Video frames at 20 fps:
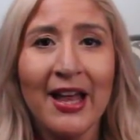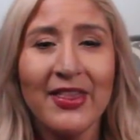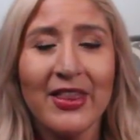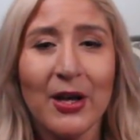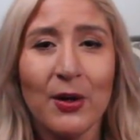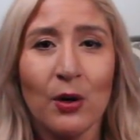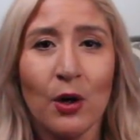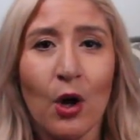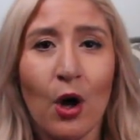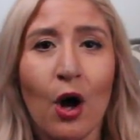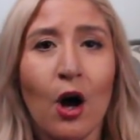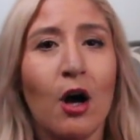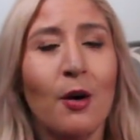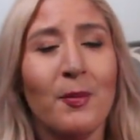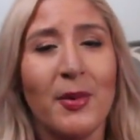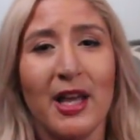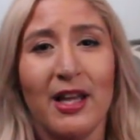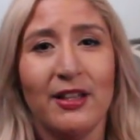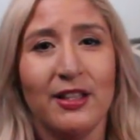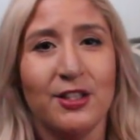they were all
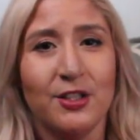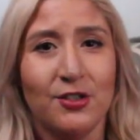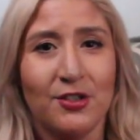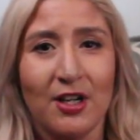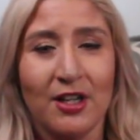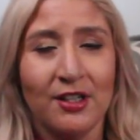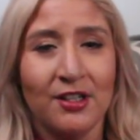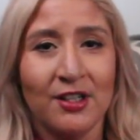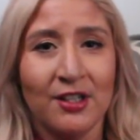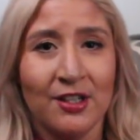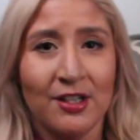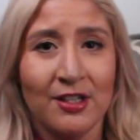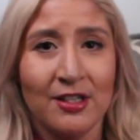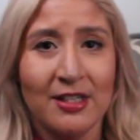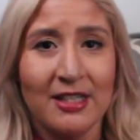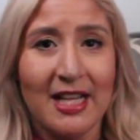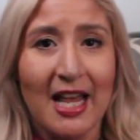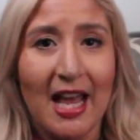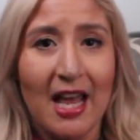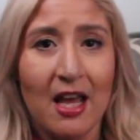male
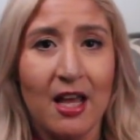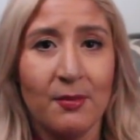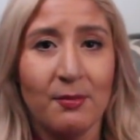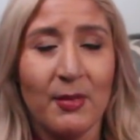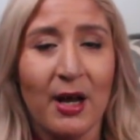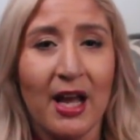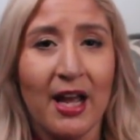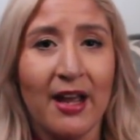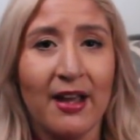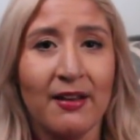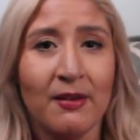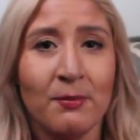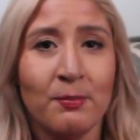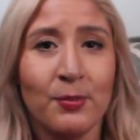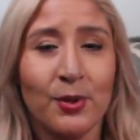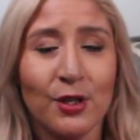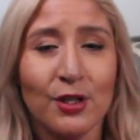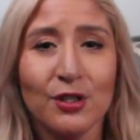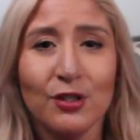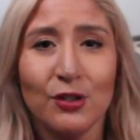instructors, and my
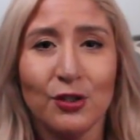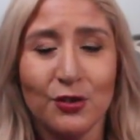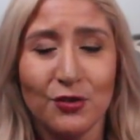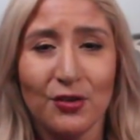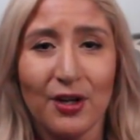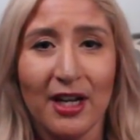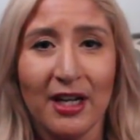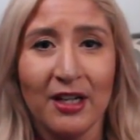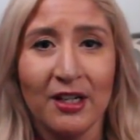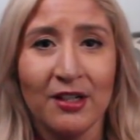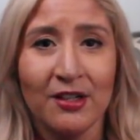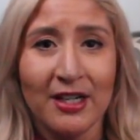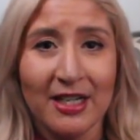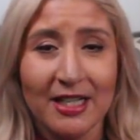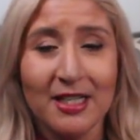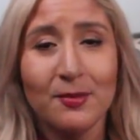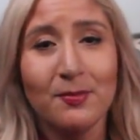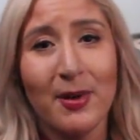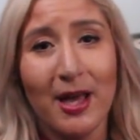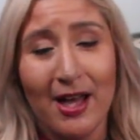personal trainer
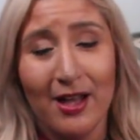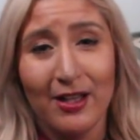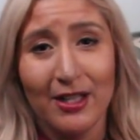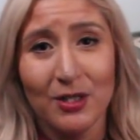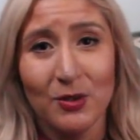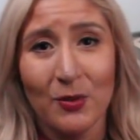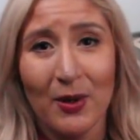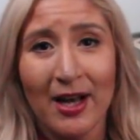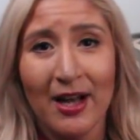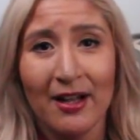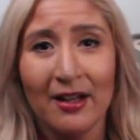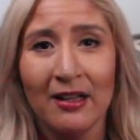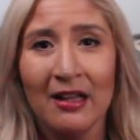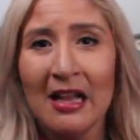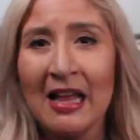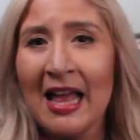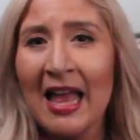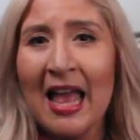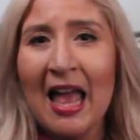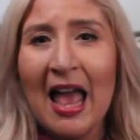is male as well.
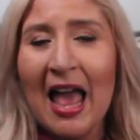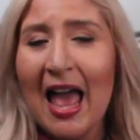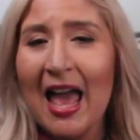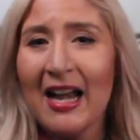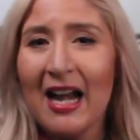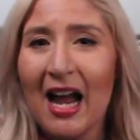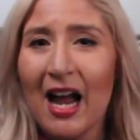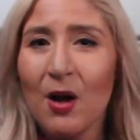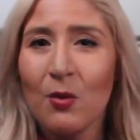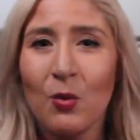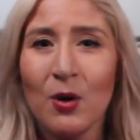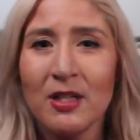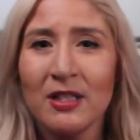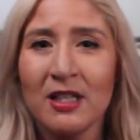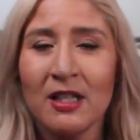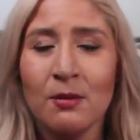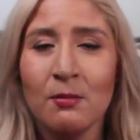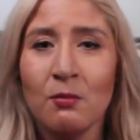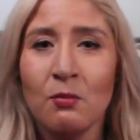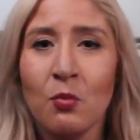And I
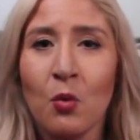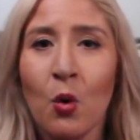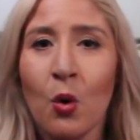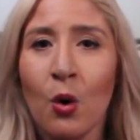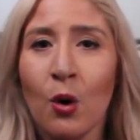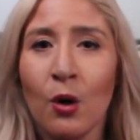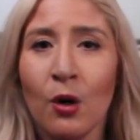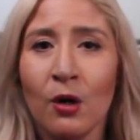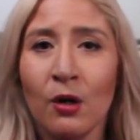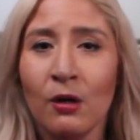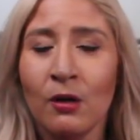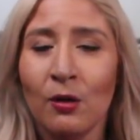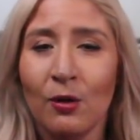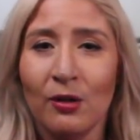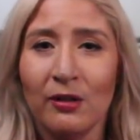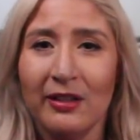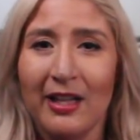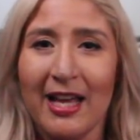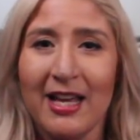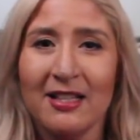wasn't more
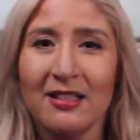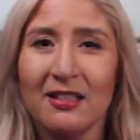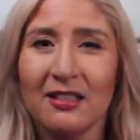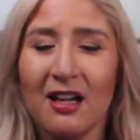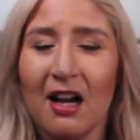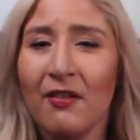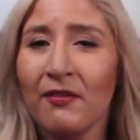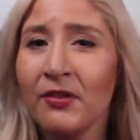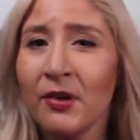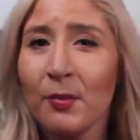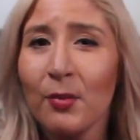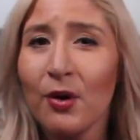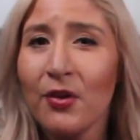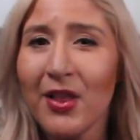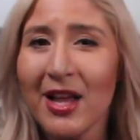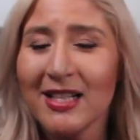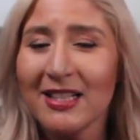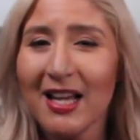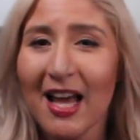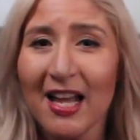or less comfortable.
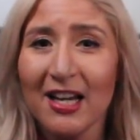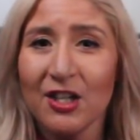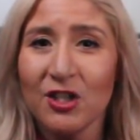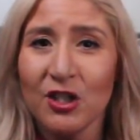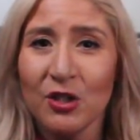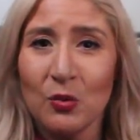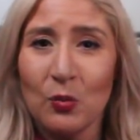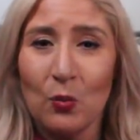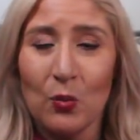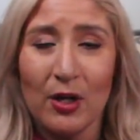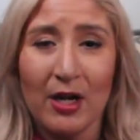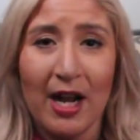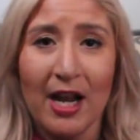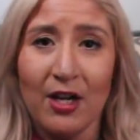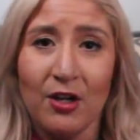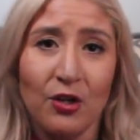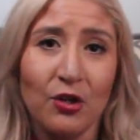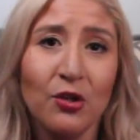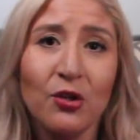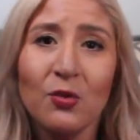That's kind of just what I
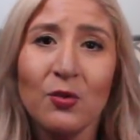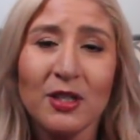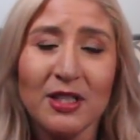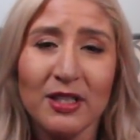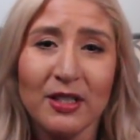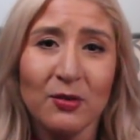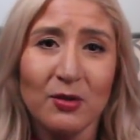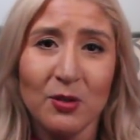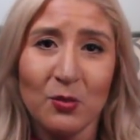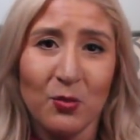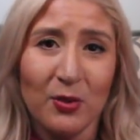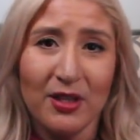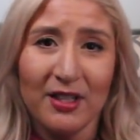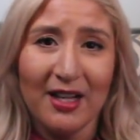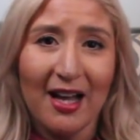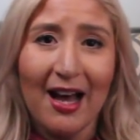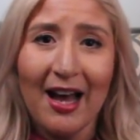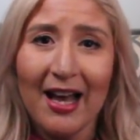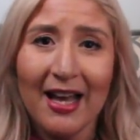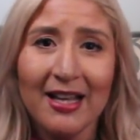knew, was it was with
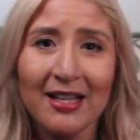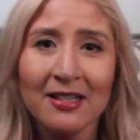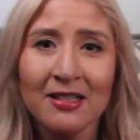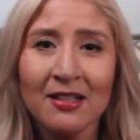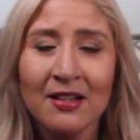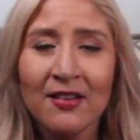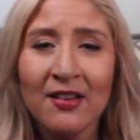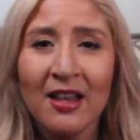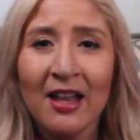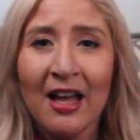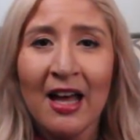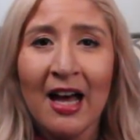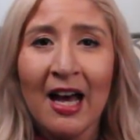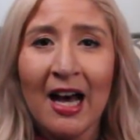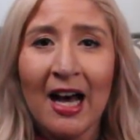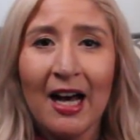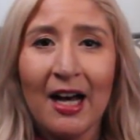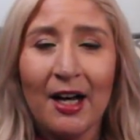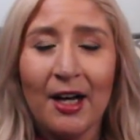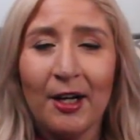guys.
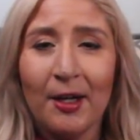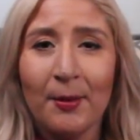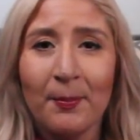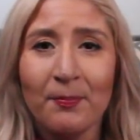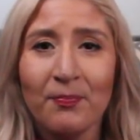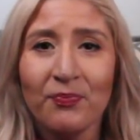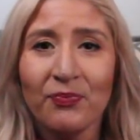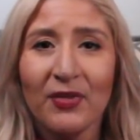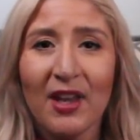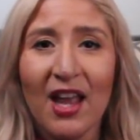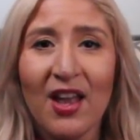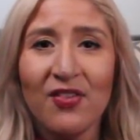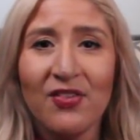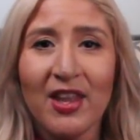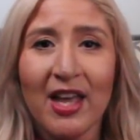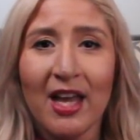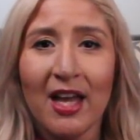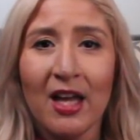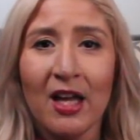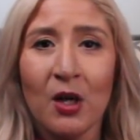And
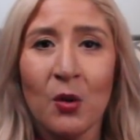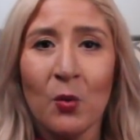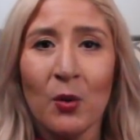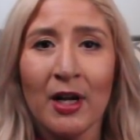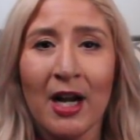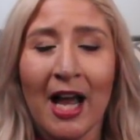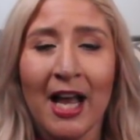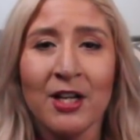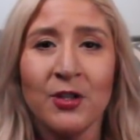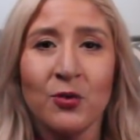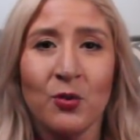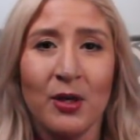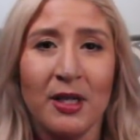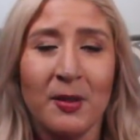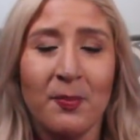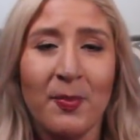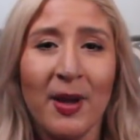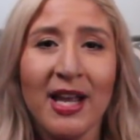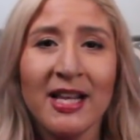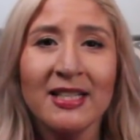then when I
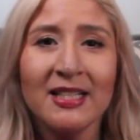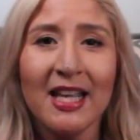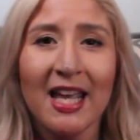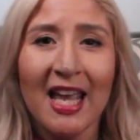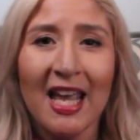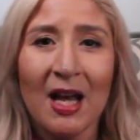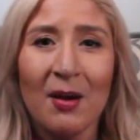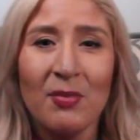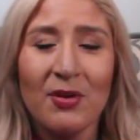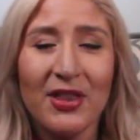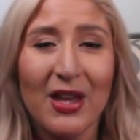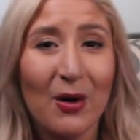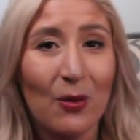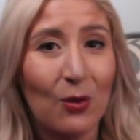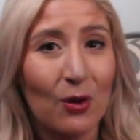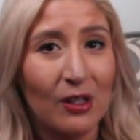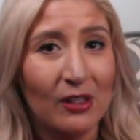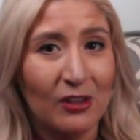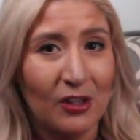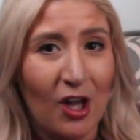joined Basecamp, there
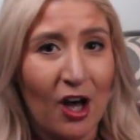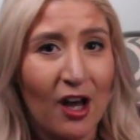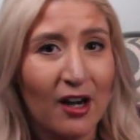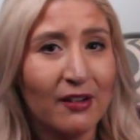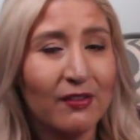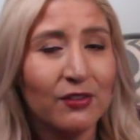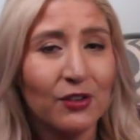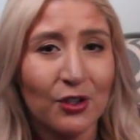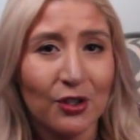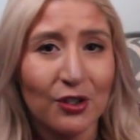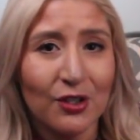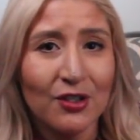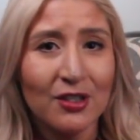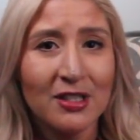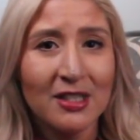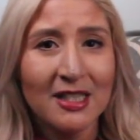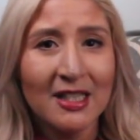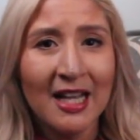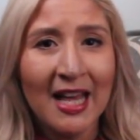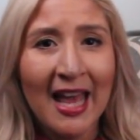were a lot of girls